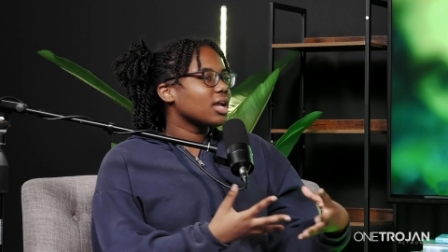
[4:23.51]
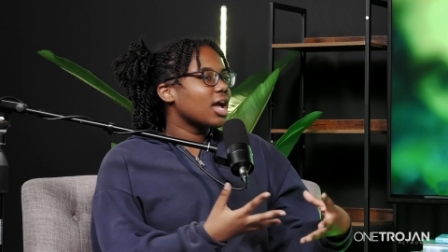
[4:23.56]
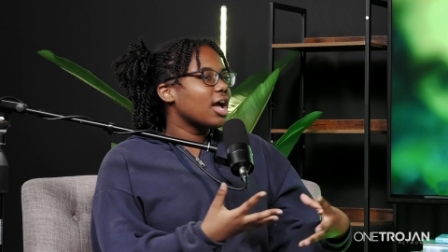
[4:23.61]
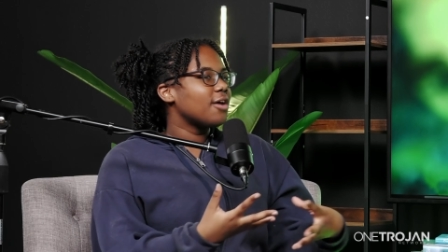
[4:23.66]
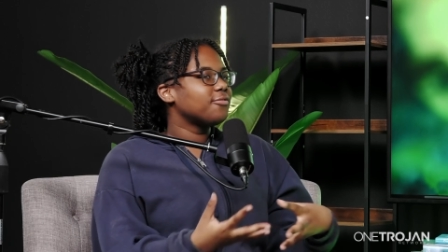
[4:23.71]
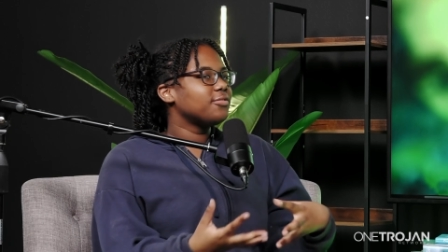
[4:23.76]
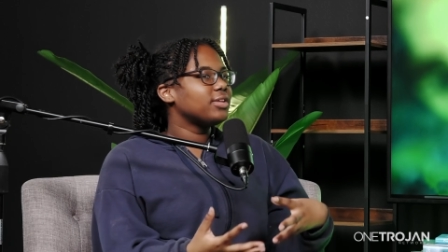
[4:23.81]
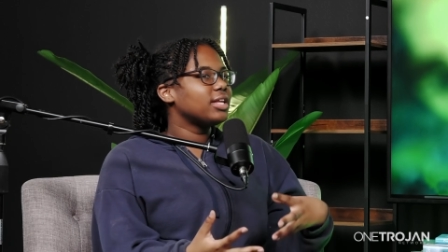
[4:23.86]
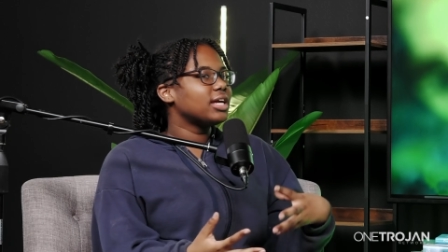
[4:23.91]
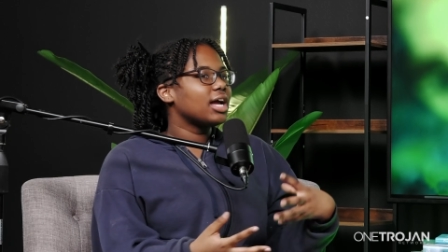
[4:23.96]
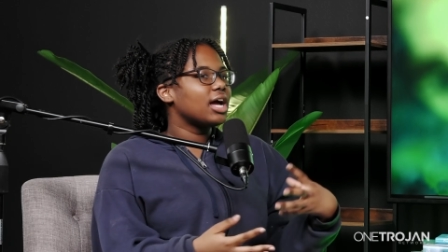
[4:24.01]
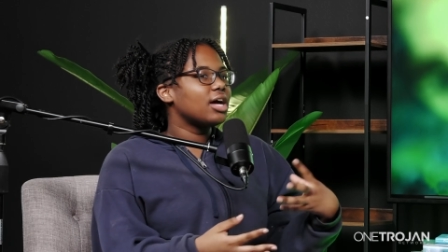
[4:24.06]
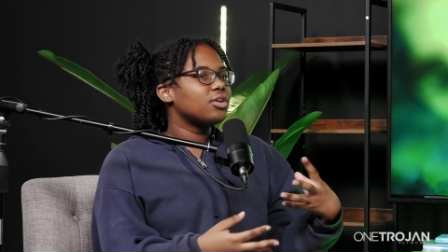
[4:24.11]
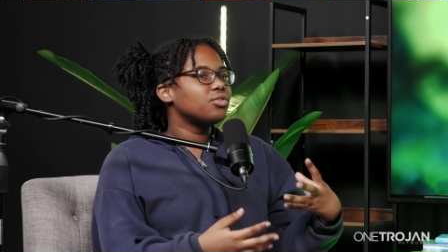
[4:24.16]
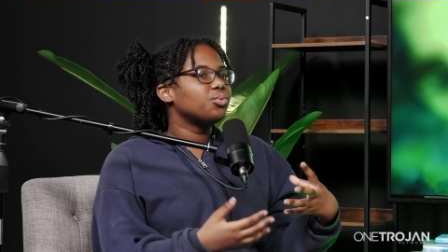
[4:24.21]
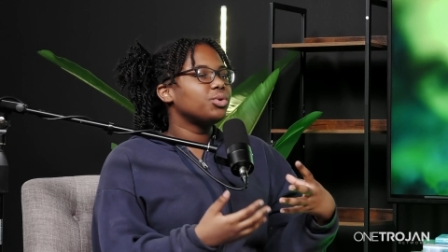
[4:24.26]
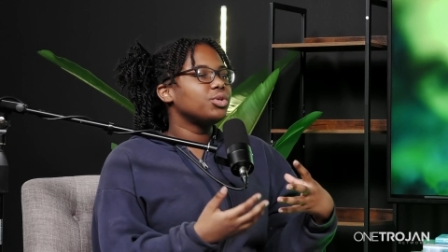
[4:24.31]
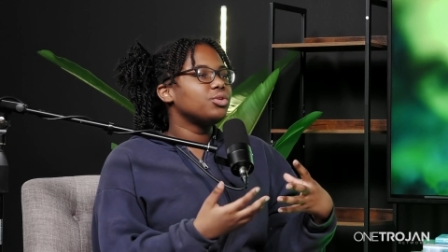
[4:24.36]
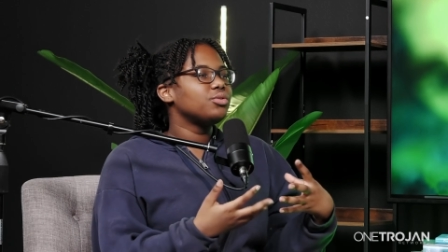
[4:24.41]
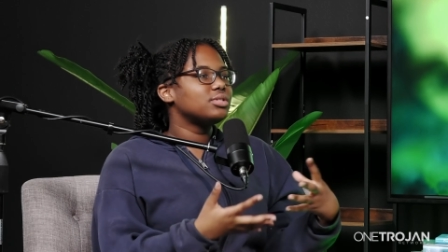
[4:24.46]
I feel like how do,
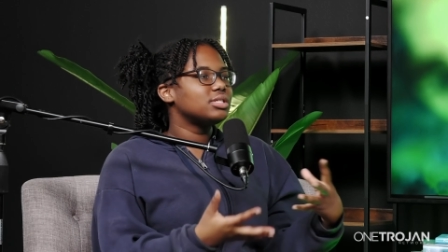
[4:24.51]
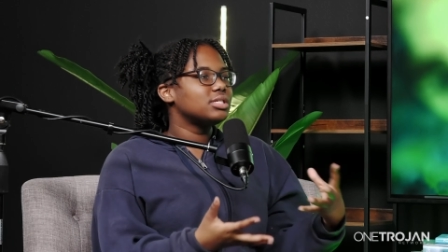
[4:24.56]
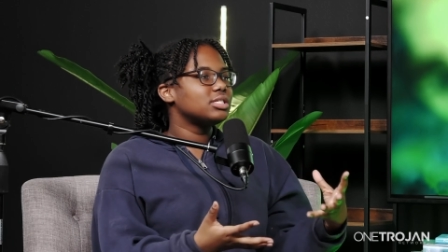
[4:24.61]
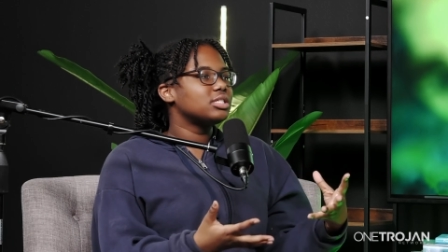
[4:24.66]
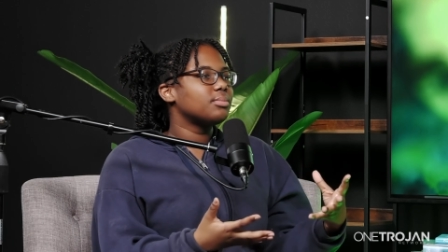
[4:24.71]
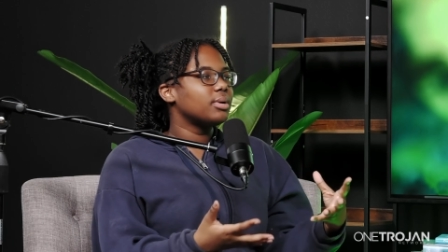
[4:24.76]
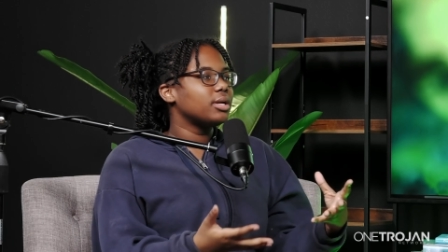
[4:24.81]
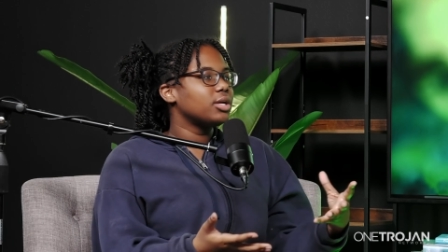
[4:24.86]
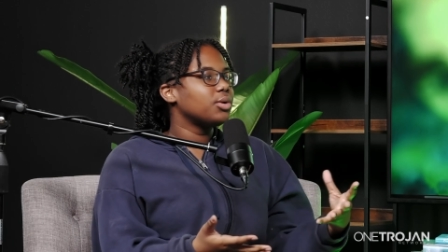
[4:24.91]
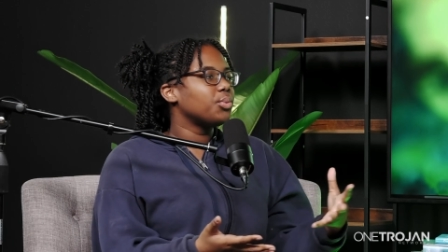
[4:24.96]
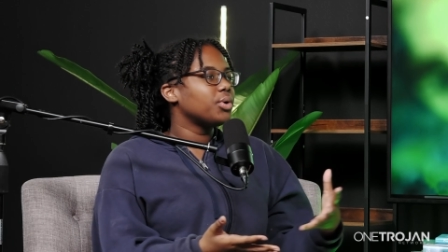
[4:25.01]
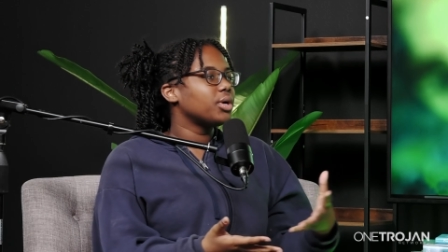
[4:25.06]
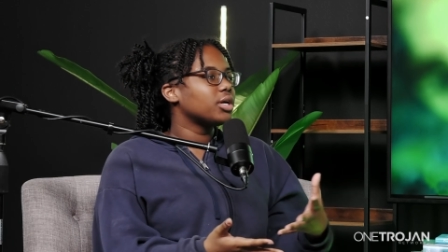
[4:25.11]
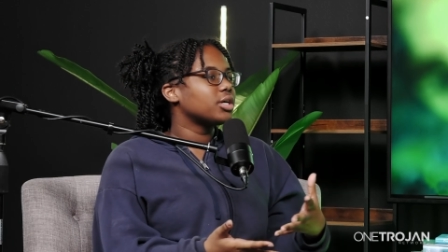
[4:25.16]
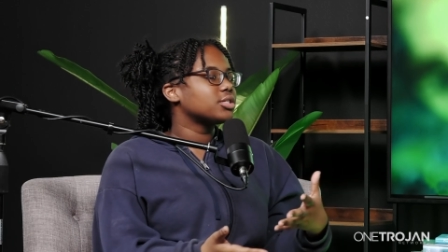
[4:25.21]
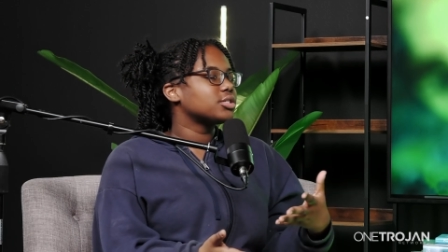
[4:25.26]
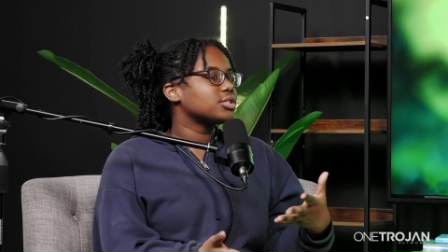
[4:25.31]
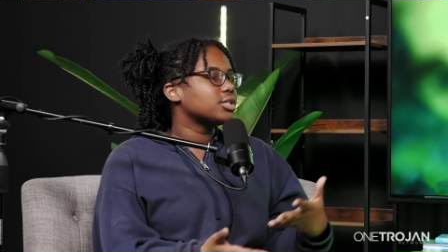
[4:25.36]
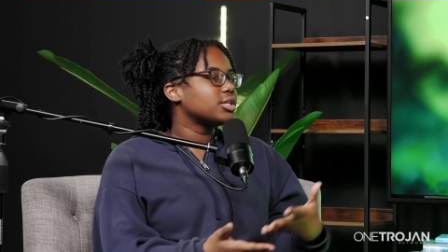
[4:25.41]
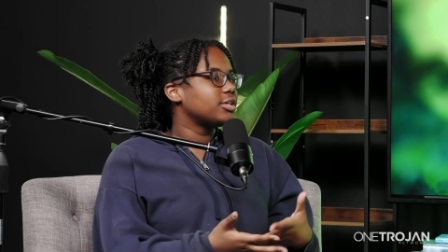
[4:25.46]
when you see somebody wearing
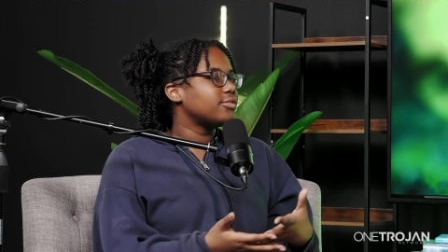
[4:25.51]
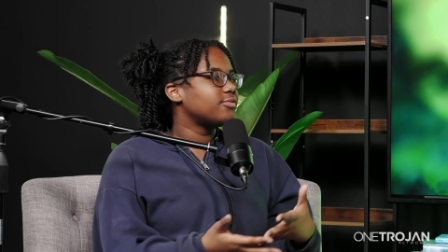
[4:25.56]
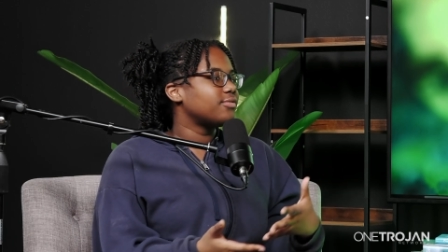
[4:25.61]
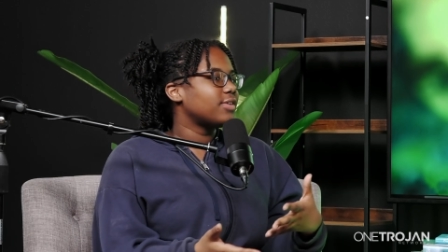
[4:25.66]
a certain